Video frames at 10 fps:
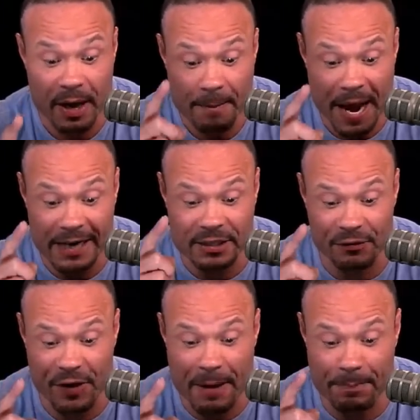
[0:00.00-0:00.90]
Packs the
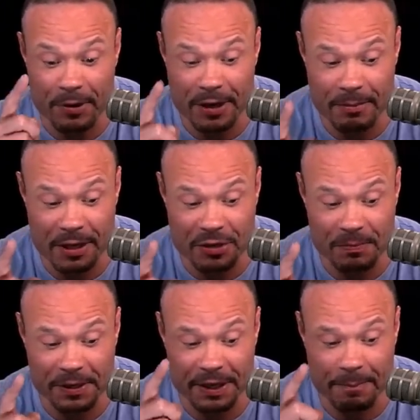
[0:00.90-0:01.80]
fat burning, muscle
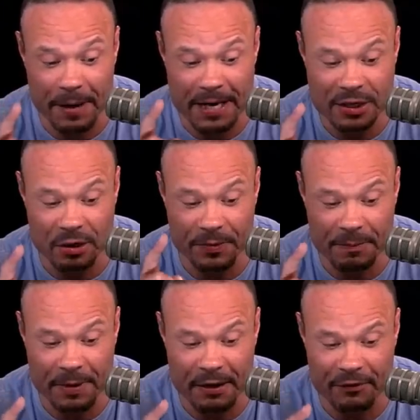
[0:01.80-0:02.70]
building, and body
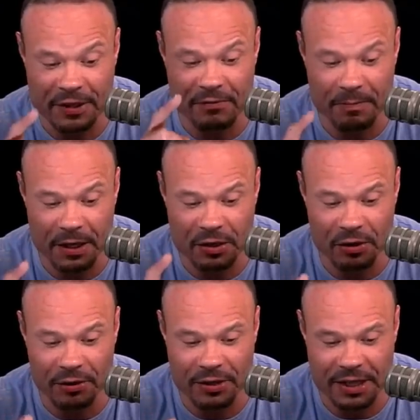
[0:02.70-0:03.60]
sculpting benefits of much
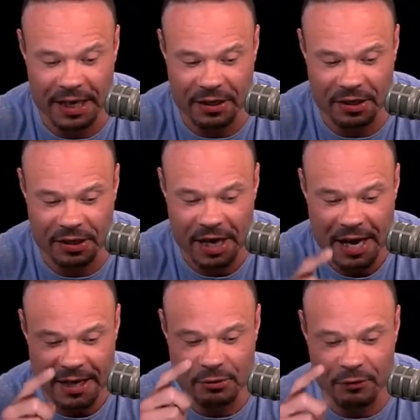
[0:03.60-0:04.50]
longer sections
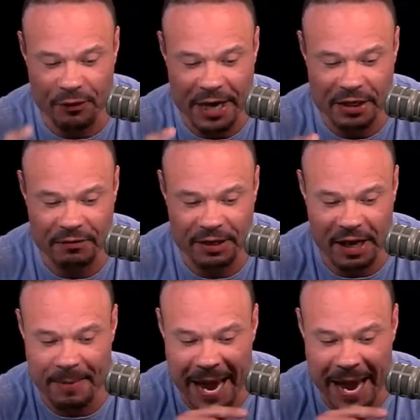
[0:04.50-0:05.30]
into a fraction of a time.